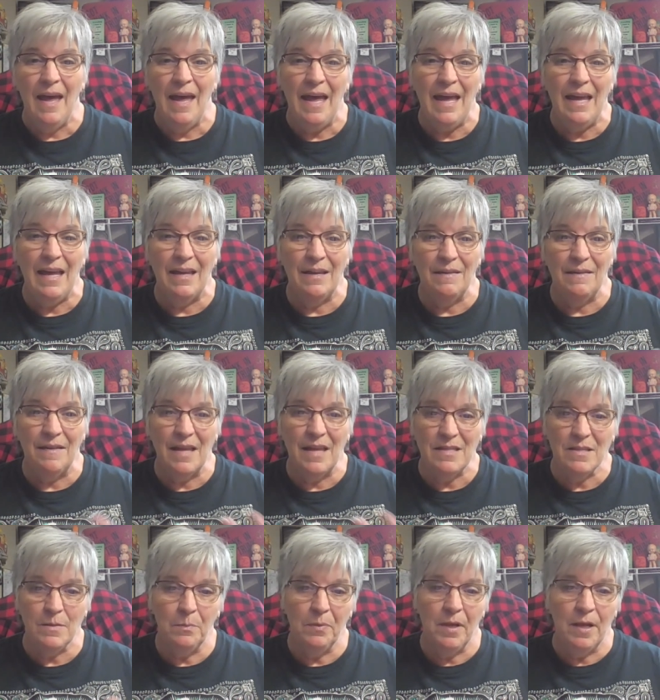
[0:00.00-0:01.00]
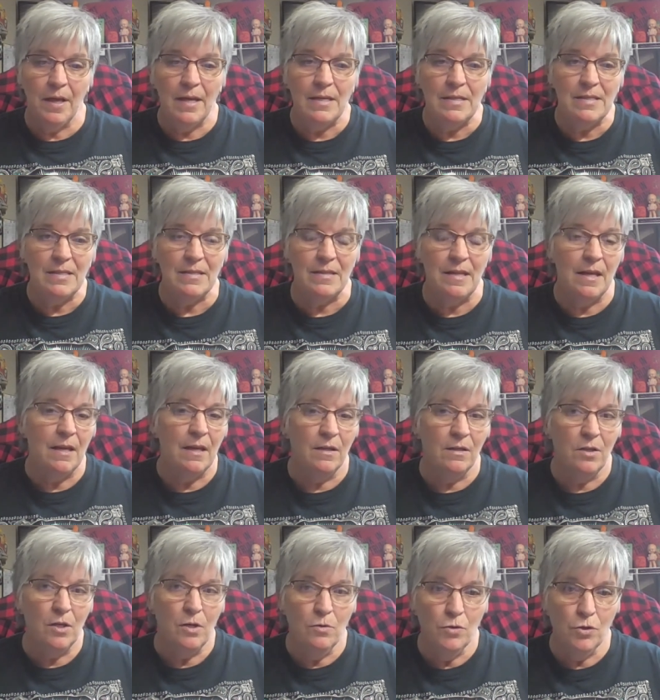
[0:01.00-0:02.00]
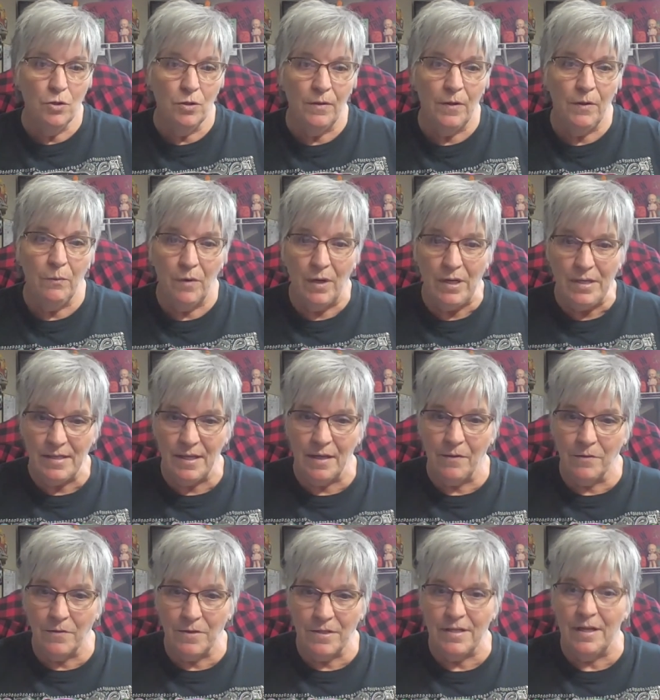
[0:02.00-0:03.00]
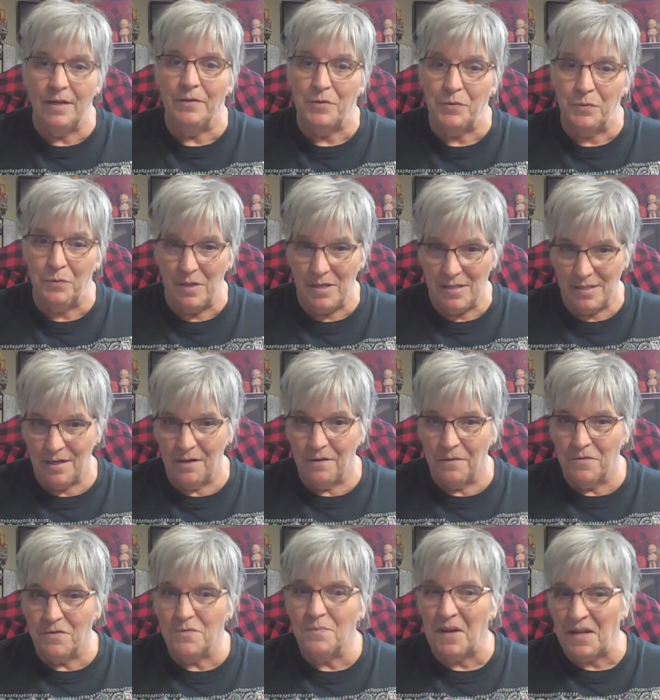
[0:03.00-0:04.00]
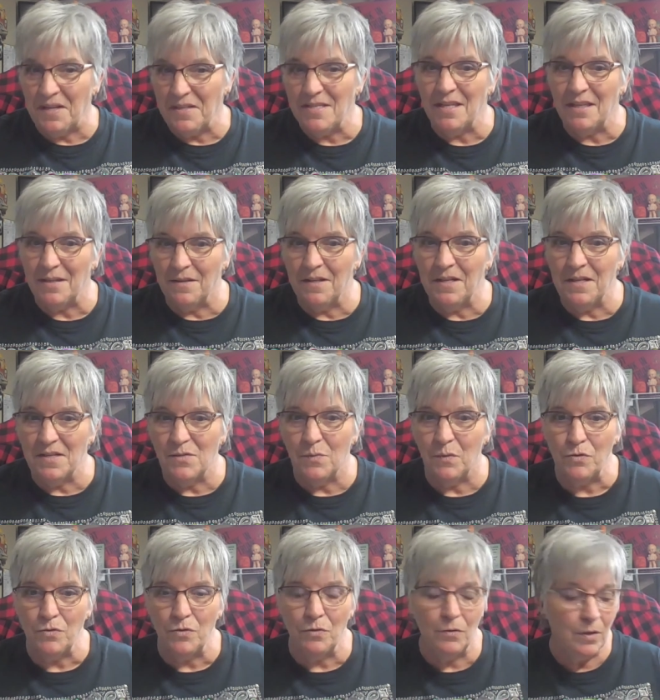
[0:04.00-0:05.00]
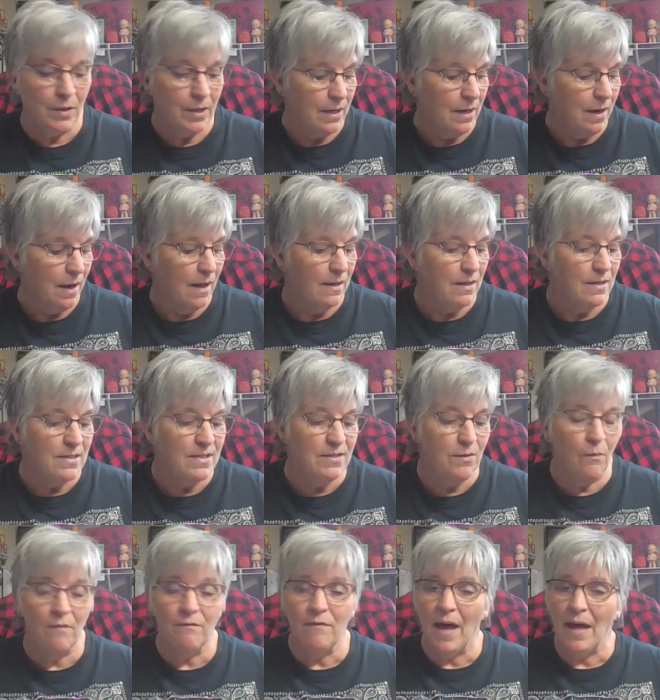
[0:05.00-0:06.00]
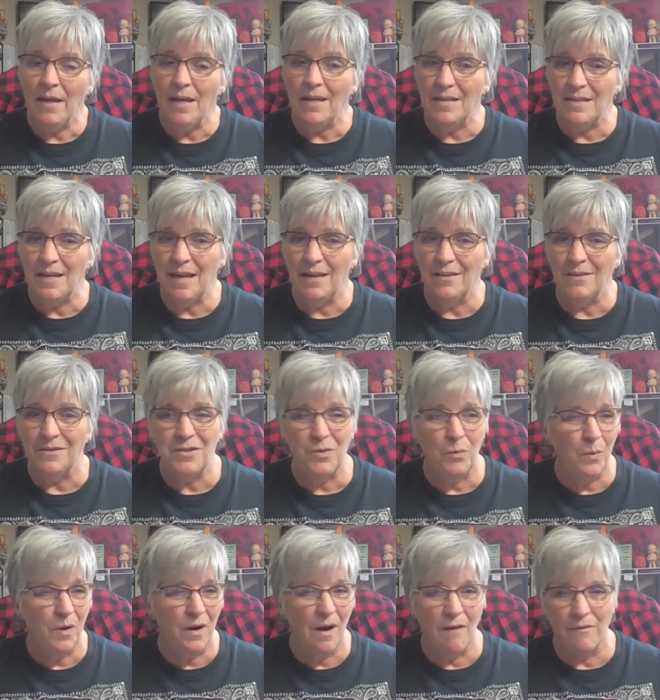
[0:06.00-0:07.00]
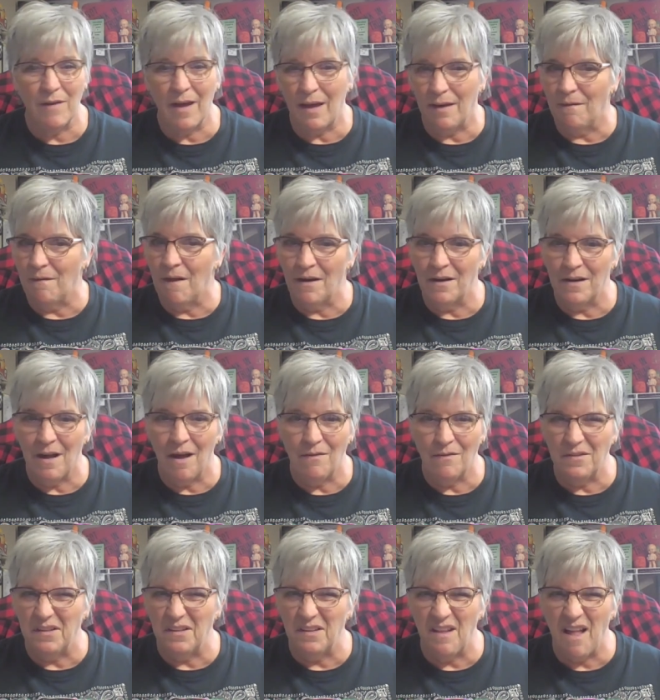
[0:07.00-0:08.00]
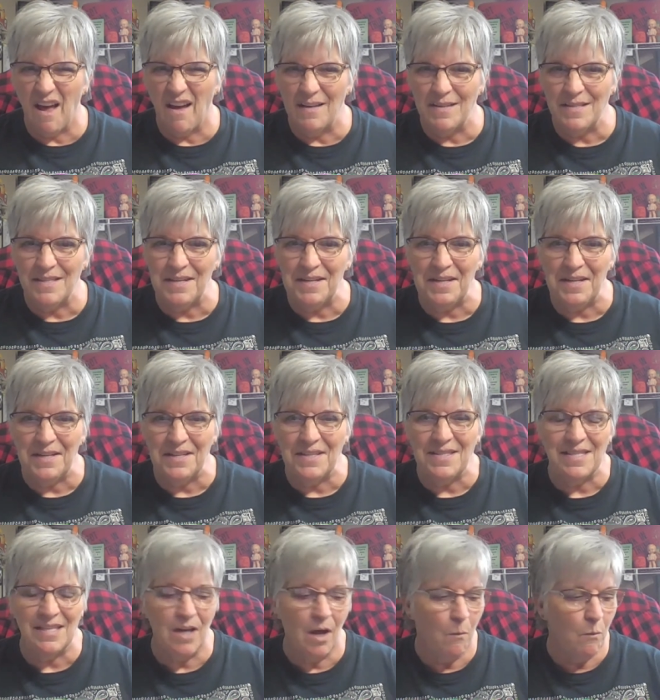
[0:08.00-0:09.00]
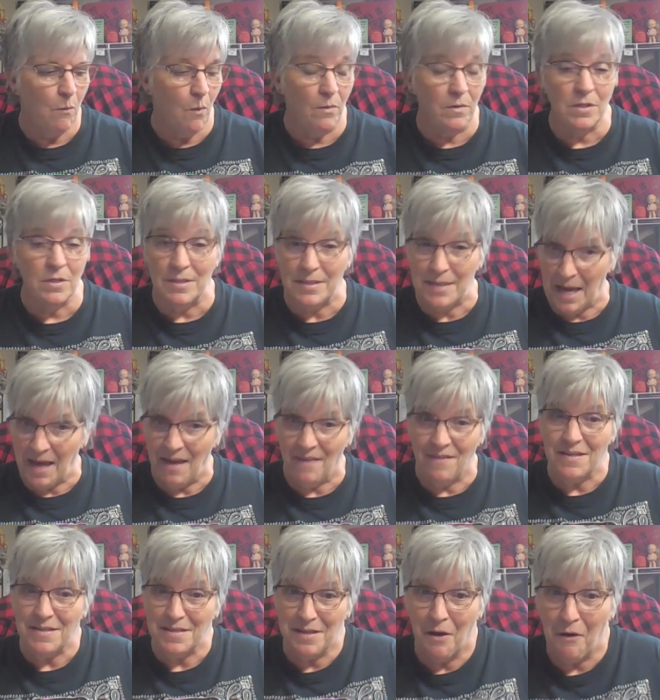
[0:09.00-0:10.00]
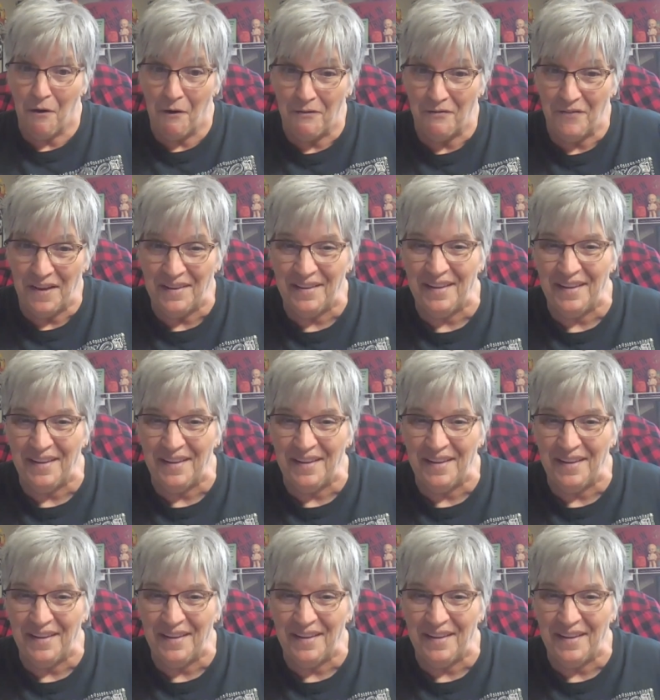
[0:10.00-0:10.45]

And that's a place that usually resellers sell to resellers, basically, is what you're looking at. And so if I get down to where I've got a lot of little odds and ends and I want to tie this off